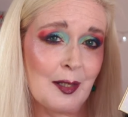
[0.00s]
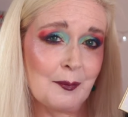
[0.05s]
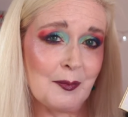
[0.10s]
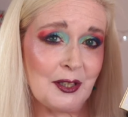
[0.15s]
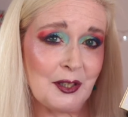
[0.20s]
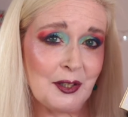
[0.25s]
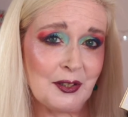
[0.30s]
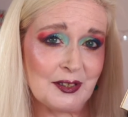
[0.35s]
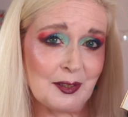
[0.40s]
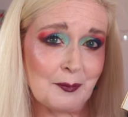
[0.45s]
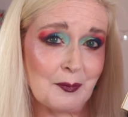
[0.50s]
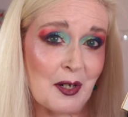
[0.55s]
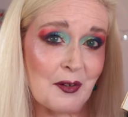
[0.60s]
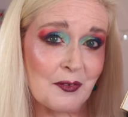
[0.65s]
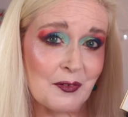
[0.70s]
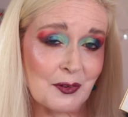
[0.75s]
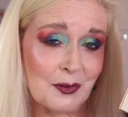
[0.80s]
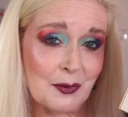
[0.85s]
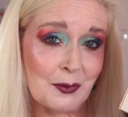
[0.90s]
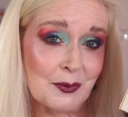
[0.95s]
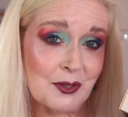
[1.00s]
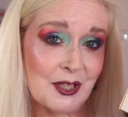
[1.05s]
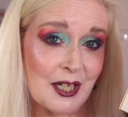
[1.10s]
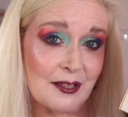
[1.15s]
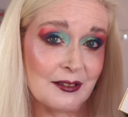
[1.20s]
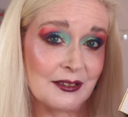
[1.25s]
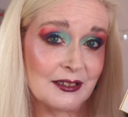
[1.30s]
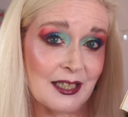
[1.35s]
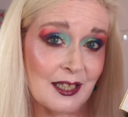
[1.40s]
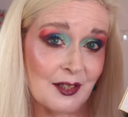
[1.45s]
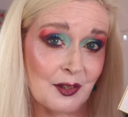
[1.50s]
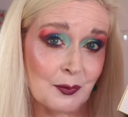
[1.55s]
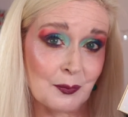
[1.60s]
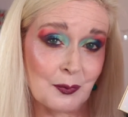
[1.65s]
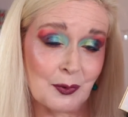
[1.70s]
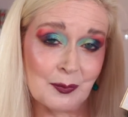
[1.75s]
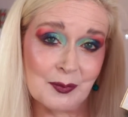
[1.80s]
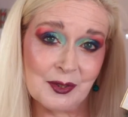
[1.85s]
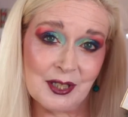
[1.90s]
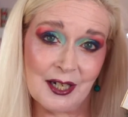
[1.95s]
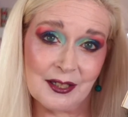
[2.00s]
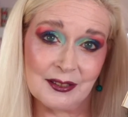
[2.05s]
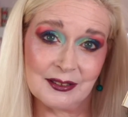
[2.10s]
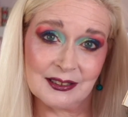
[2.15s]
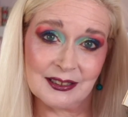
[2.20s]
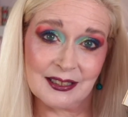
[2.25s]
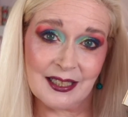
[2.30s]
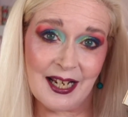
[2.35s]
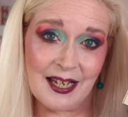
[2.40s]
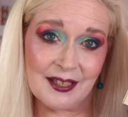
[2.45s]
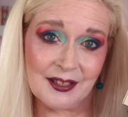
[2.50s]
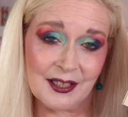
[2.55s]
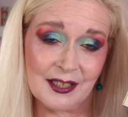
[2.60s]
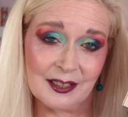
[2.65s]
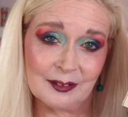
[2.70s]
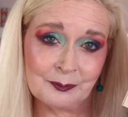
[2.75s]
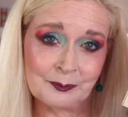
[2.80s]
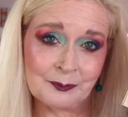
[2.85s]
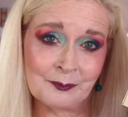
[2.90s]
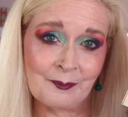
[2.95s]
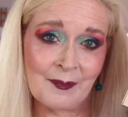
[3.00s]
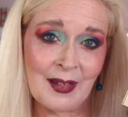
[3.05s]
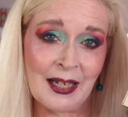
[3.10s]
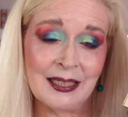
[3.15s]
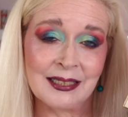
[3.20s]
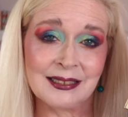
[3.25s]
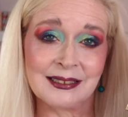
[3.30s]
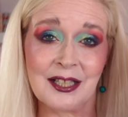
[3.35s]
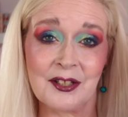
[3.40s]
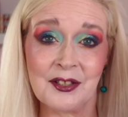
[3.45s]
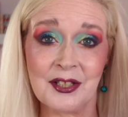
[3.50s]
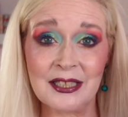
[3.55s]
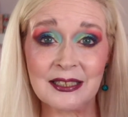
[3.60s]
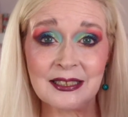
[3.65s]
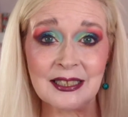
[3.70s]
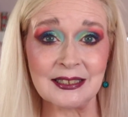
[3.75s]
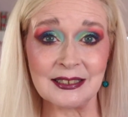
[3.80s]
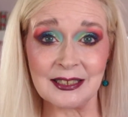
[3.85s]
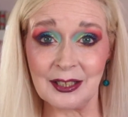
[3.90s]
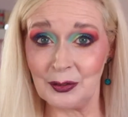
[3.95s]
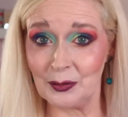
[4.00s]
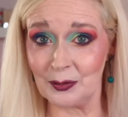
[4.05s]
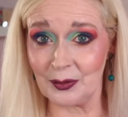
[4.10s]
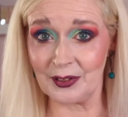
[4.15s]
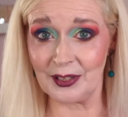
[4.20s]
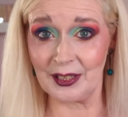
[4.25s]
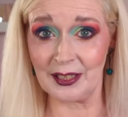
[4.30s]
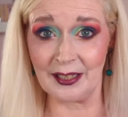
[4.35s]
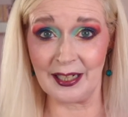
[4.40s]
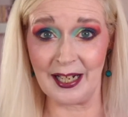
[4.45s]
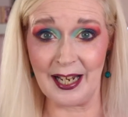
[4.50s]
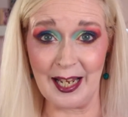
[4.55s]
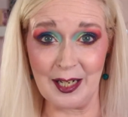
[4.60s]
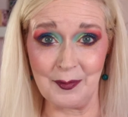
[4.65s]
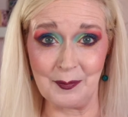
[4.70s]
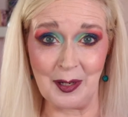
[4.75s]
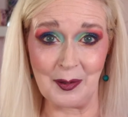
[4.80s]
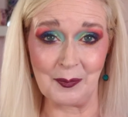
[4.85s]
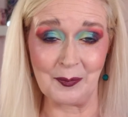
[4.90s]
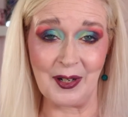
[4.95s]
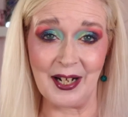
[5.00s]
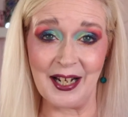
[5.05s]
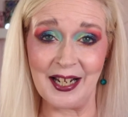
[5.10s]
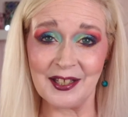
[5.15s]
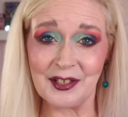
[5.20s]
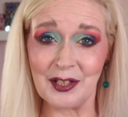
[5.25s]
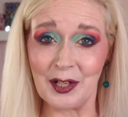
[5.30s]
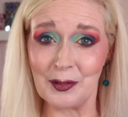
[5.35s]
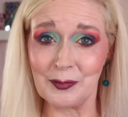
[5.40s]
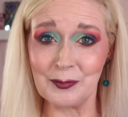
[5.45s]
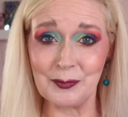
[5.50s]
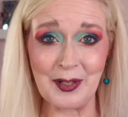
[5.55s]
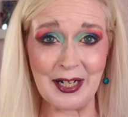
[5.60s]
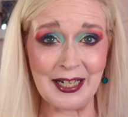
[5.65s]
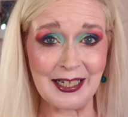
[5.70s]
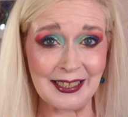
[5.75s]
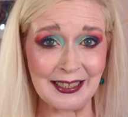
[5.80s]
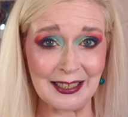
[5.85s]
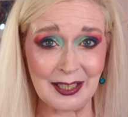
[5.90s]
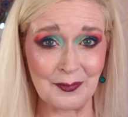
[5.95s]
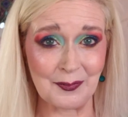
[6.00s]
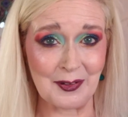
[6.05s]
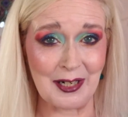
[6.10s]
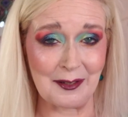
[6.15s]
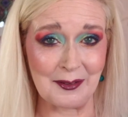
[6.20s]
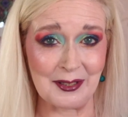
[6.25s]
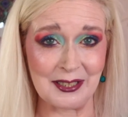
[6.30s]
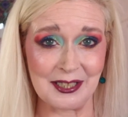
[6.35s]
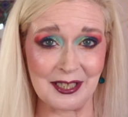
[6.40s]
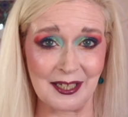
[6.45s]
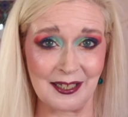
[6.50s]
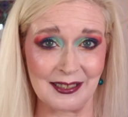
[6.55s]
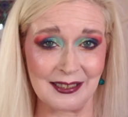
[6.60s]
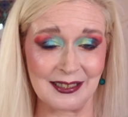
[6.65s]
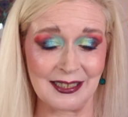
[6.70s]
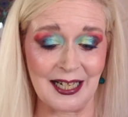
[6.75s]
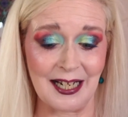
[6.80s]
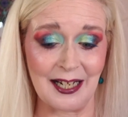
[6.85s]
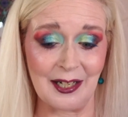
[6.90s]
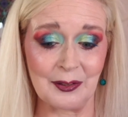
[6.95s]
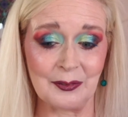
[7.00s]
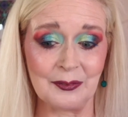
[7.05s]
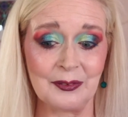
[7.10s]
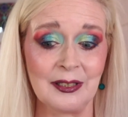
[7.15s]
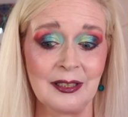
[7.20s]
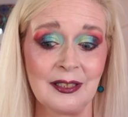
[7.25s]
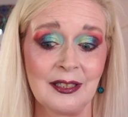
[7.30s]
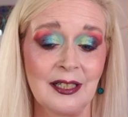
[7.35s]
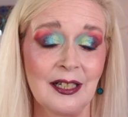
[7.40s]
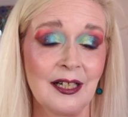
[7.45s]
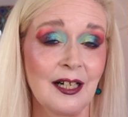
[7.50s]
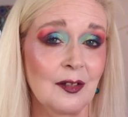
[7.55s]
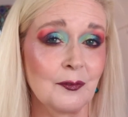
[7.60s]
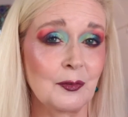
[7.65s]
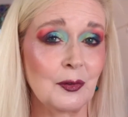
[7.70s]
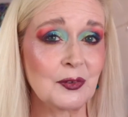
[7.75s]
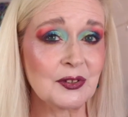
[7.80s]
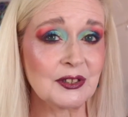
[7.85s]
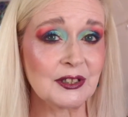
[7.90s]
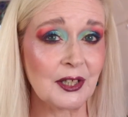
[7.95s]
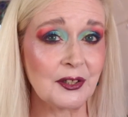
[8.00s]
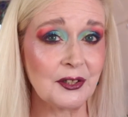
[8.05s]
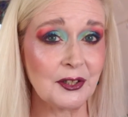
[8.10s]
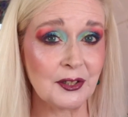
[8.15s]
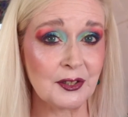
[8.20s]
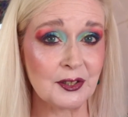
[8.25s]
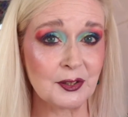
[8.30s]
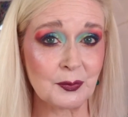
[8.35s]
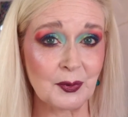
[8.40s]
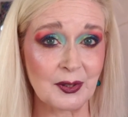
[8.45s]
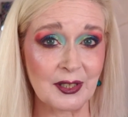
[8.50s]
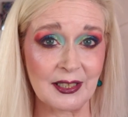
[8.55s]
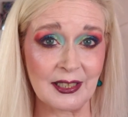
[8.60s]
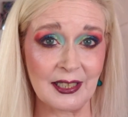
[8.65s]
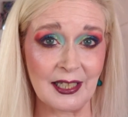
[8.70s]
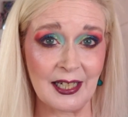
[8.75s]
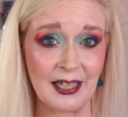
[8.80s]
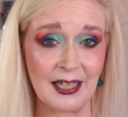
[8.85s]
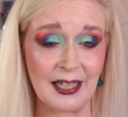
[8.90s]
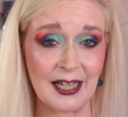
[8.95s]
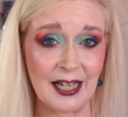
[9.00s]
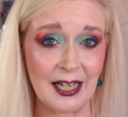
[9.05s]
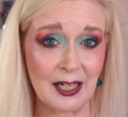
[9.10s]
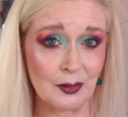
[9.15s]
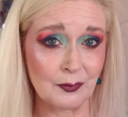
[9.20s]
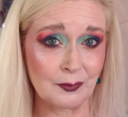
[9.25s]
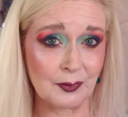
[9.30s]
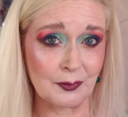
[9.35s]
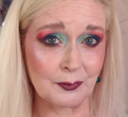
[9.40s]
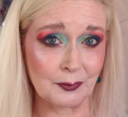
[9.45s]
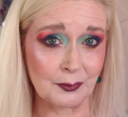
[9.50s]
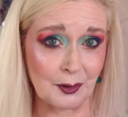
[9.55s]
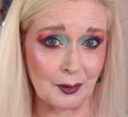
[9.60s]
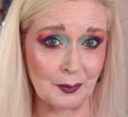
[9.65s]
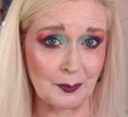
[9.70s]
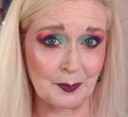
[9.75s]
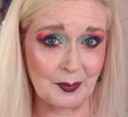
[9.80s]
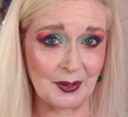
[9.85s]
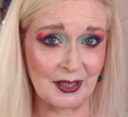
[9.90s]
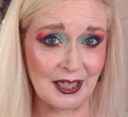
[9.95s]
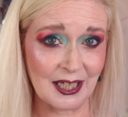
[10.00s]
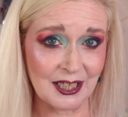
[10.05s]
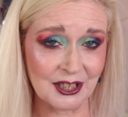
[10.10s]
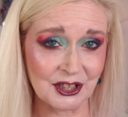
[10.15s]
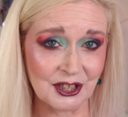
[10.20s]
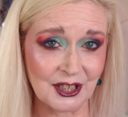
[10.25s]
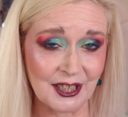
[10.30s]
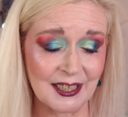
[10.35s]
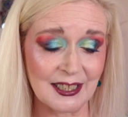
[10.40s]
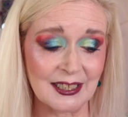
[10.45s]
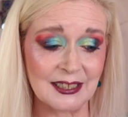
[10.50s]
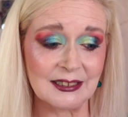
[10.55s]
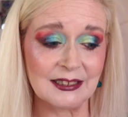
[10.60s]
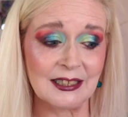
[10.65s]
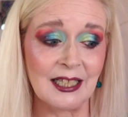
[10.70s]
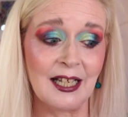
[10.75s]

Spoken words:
but using both the cool tones and the warm tones together. So this is the look that I came up with. I really love how it turned out. I've also used one of the Alva Fruit blushes